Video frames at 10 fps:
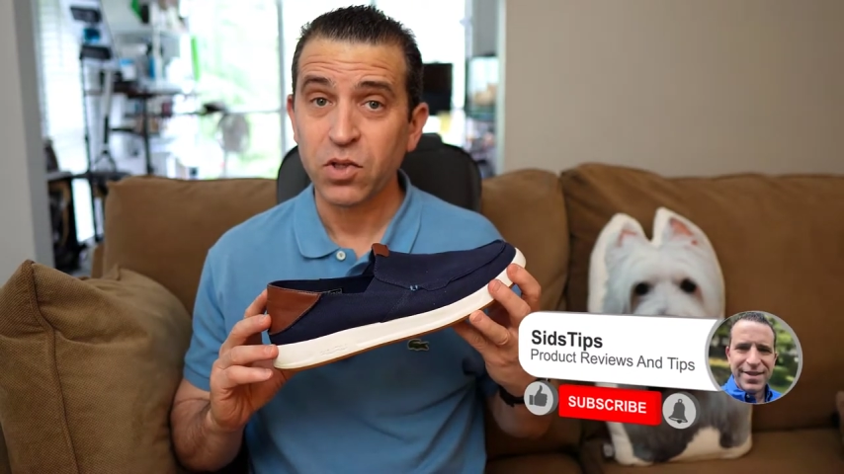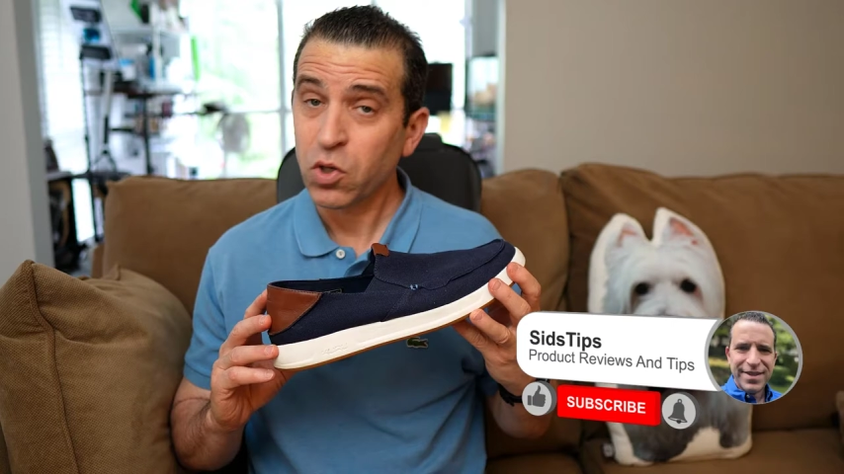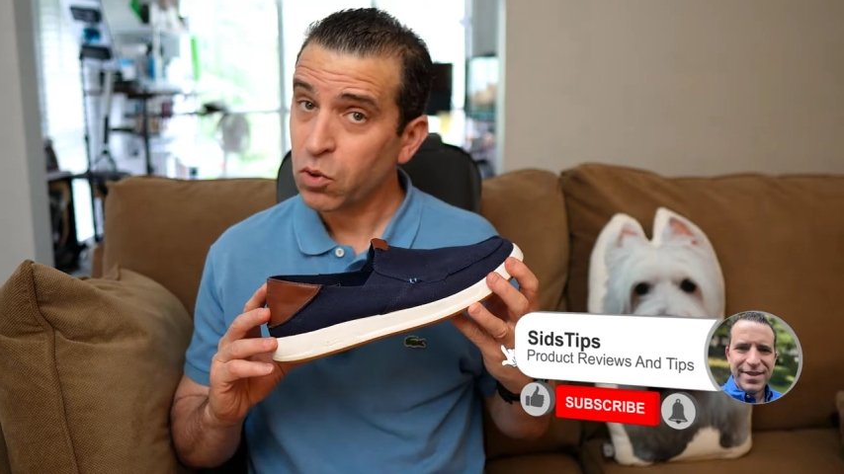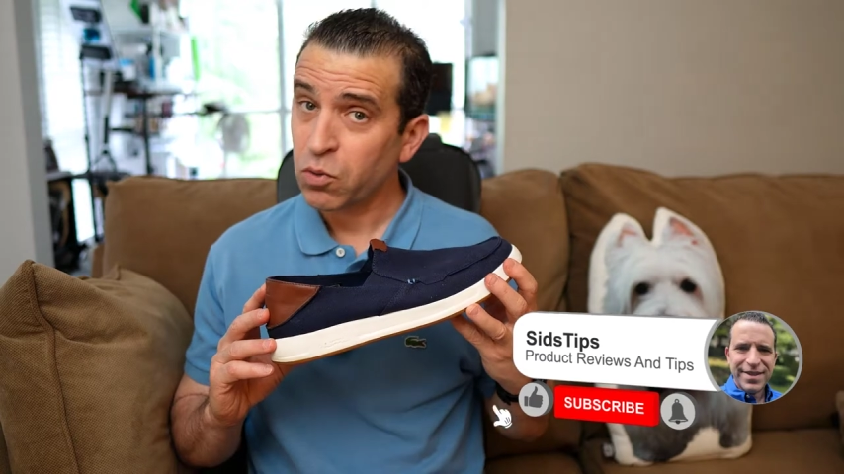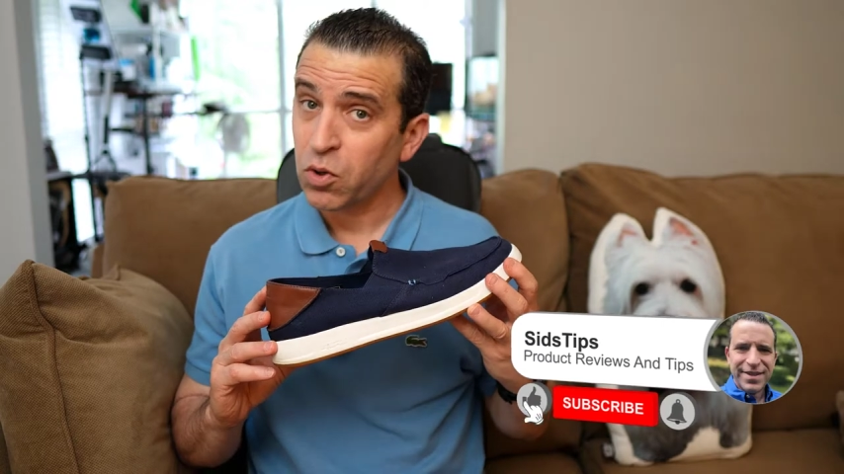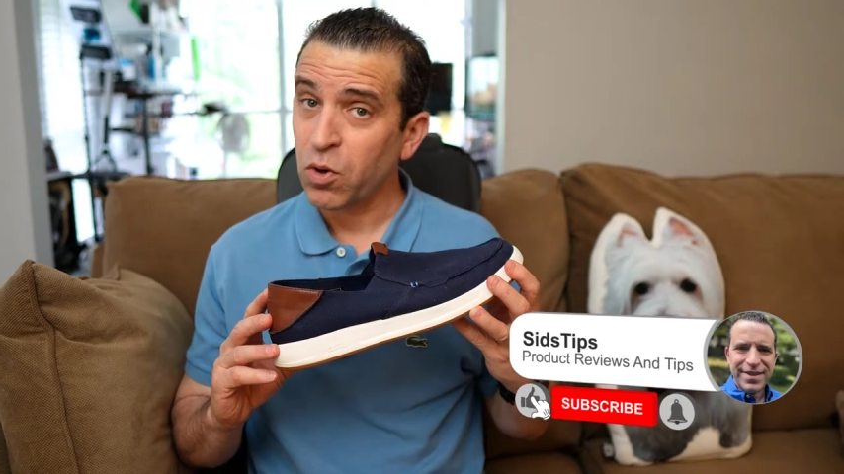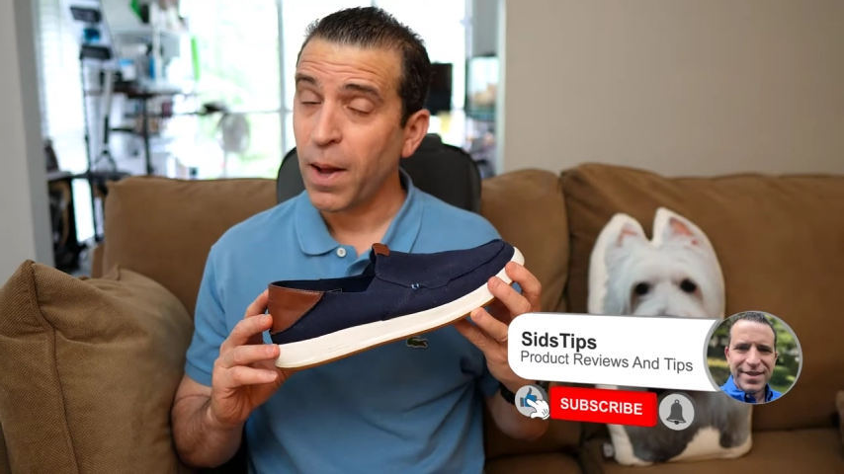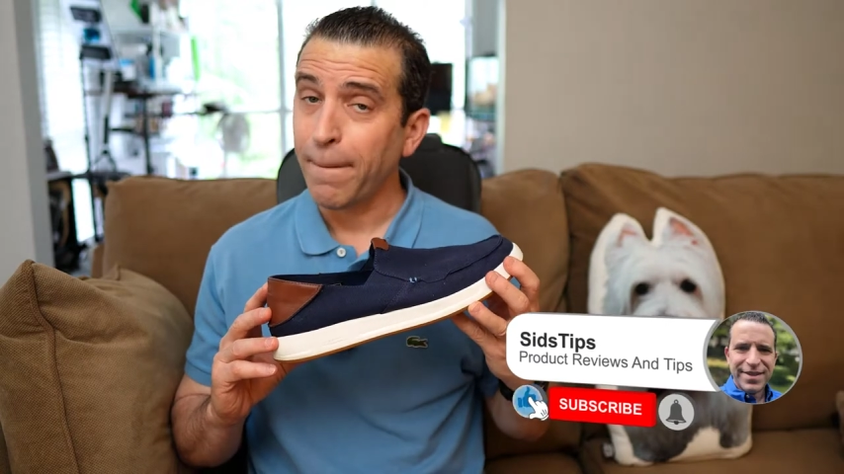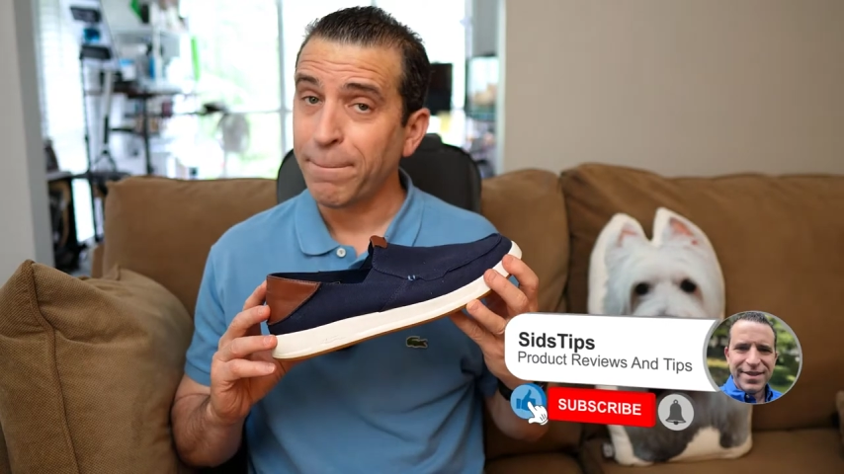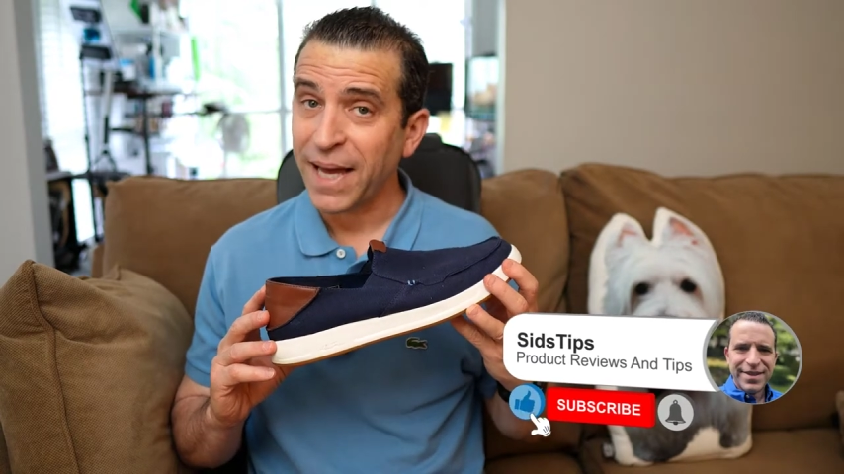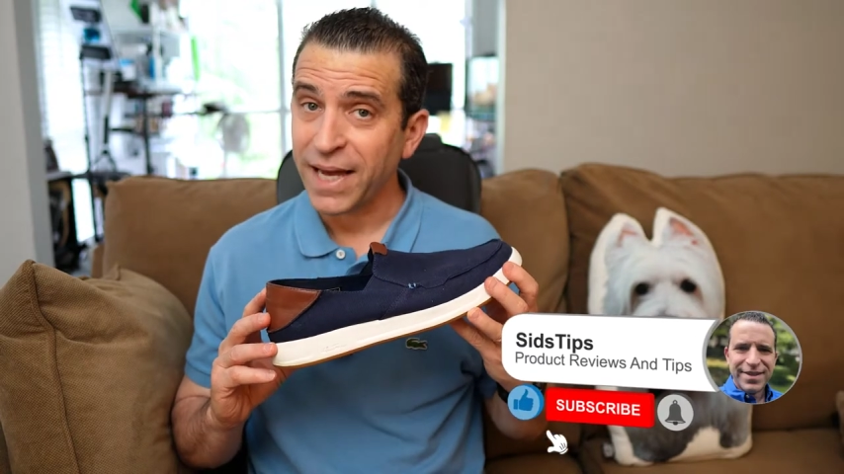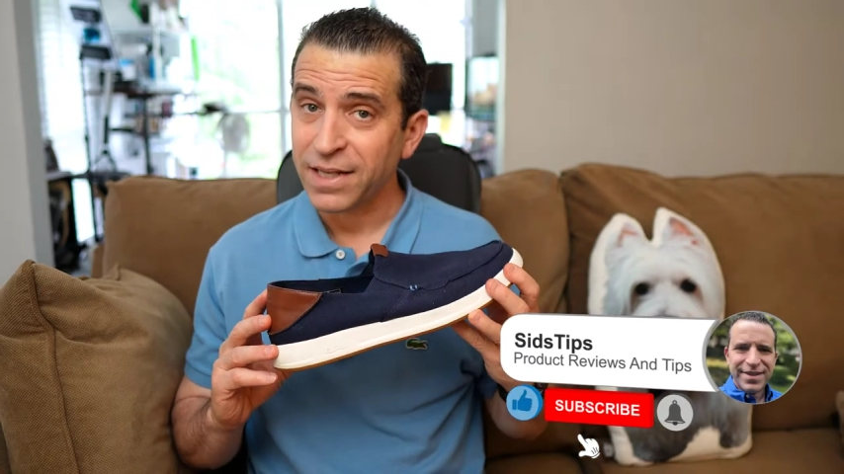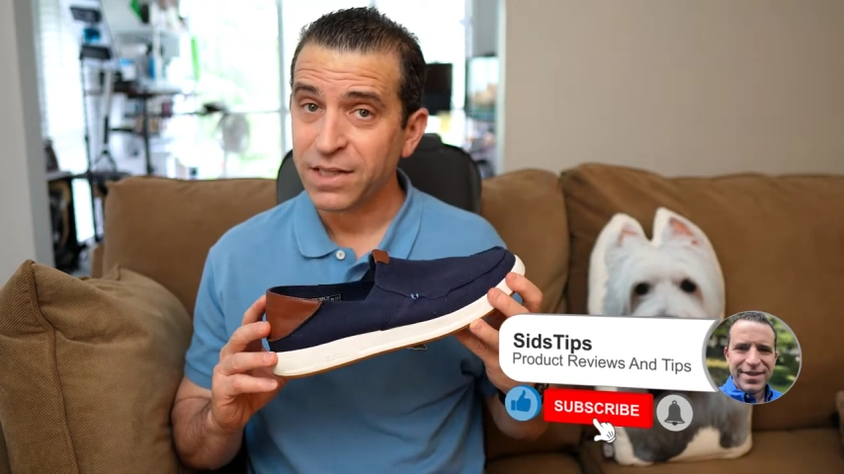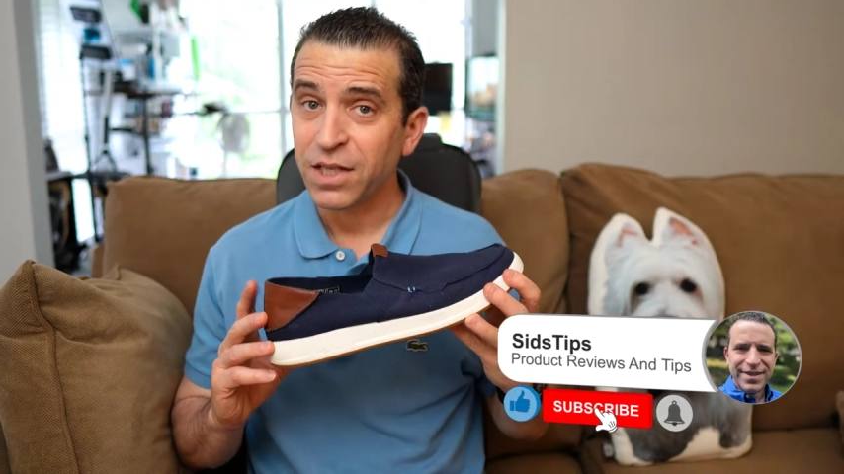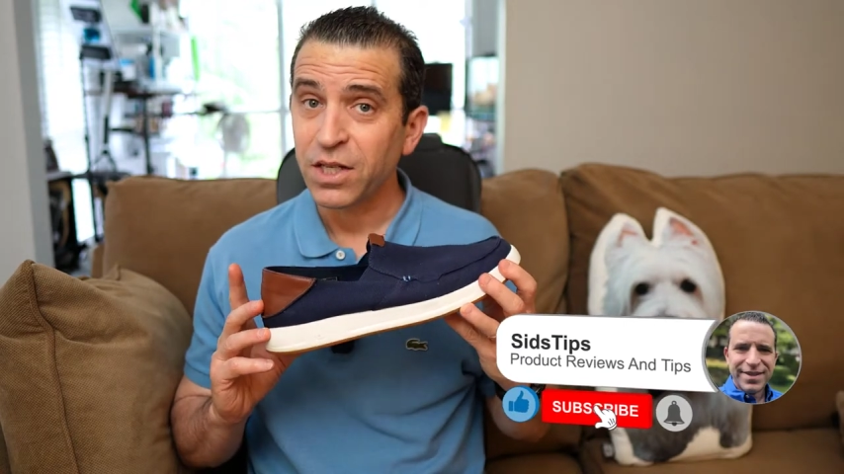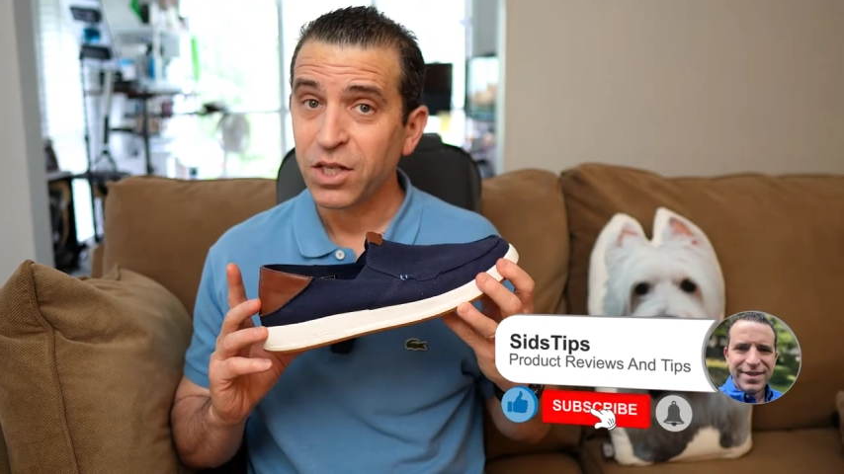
Kuru Pace